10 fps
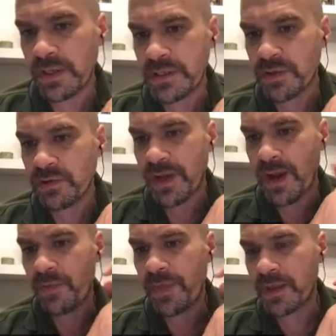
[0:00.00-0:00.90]
it turned
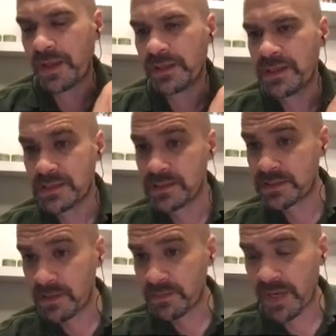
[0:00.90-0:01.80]
out that at least in
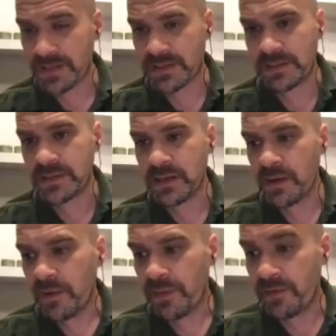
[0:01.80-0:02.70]
some cases,
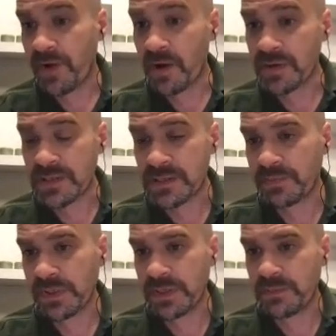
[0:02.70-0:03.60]
the virus
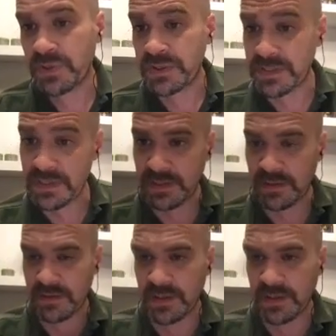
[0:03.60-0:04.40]
simply persisted.